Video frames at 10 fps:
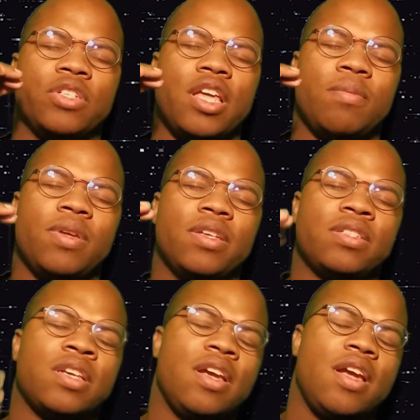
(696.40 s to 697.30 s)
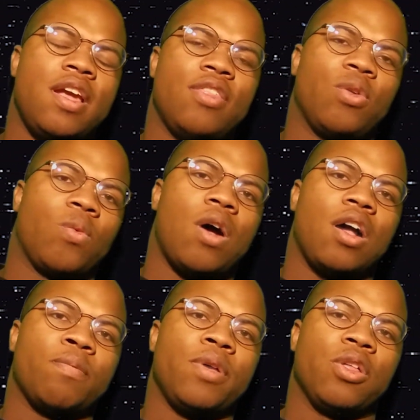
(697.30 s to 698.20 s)
name is, and the
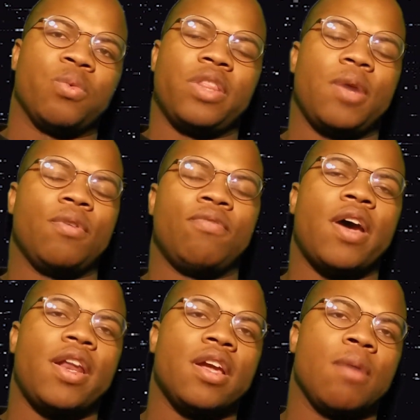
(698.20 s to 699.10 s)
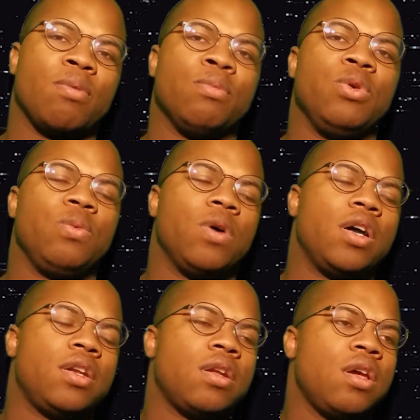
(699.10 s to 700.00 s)
Rock Pillar when they were fighting Upper Moon
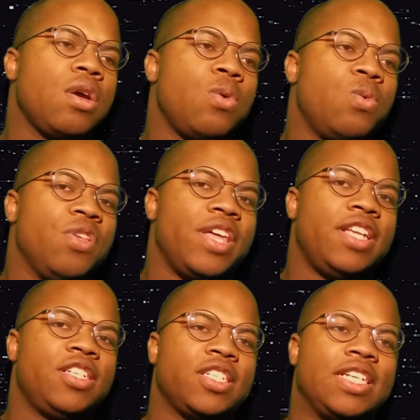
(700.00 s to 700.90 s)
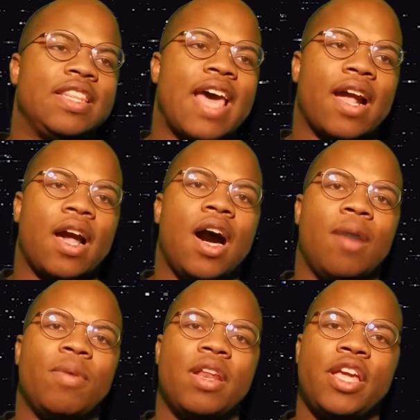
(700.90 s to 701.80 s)
1, where they just did that
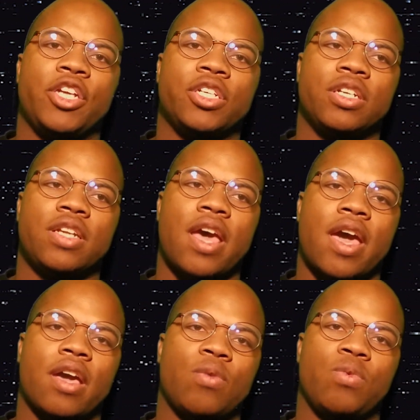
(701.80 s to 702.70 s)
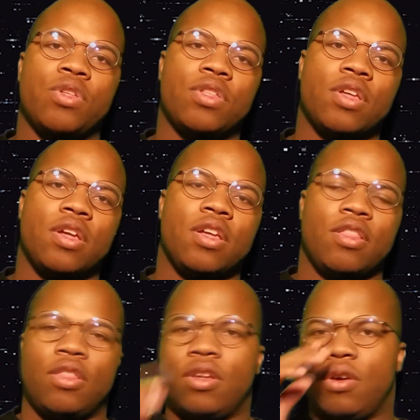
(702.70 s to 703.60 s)
combination attack with
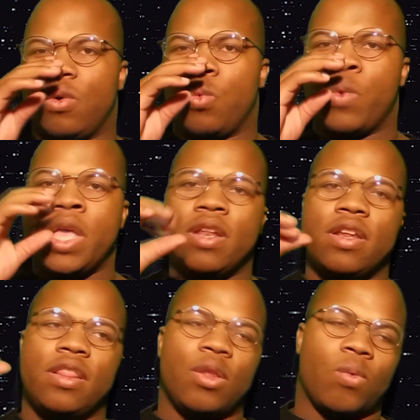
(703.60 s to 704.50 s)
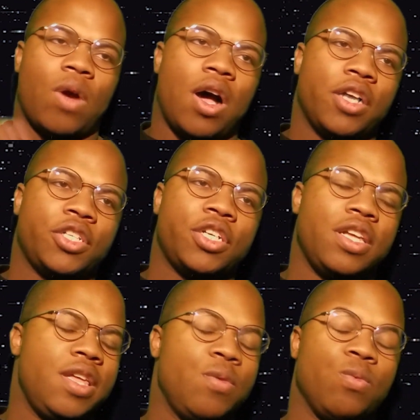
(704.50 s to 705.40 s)
the wind and the rock shit.
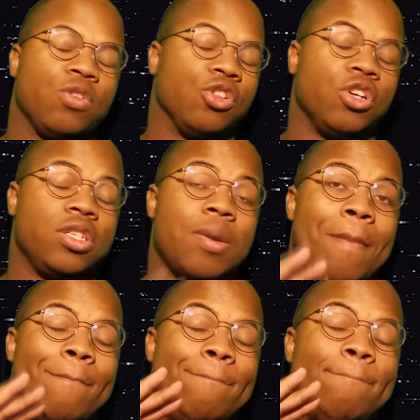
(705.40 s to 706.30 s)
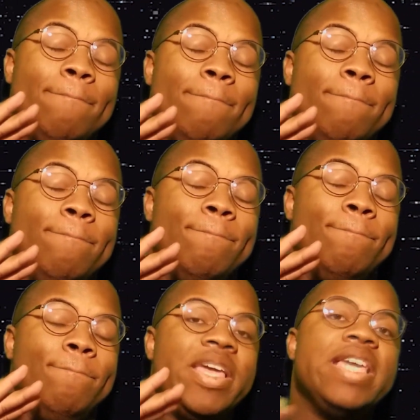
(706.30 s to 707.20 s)
It looked
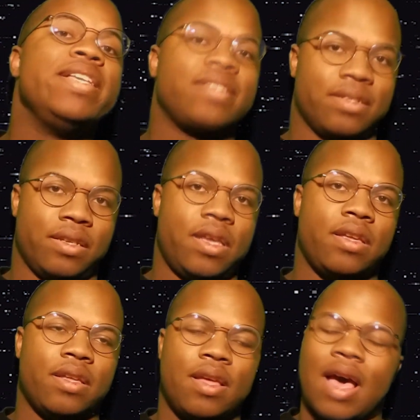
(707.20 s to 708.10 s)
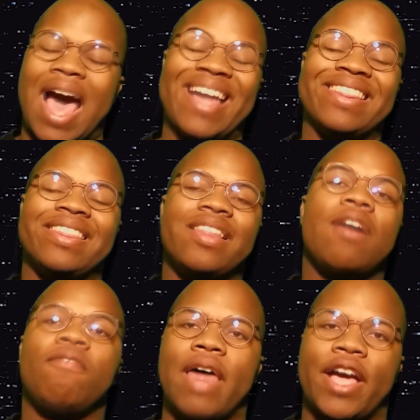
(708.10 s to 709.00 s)
beastly. I
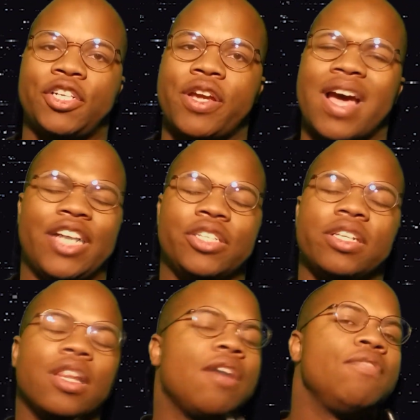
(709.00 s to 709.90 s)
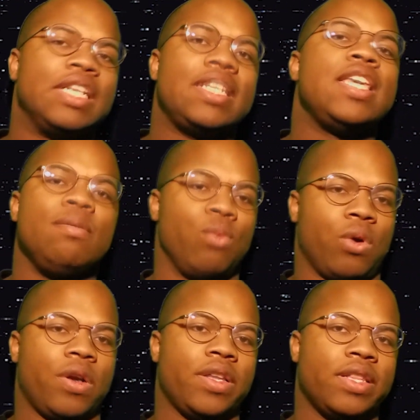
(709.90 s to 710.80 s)
love that shit. I just love the
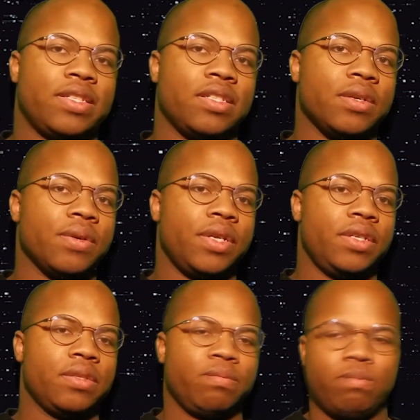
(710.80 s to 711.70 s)
teamwork in this series.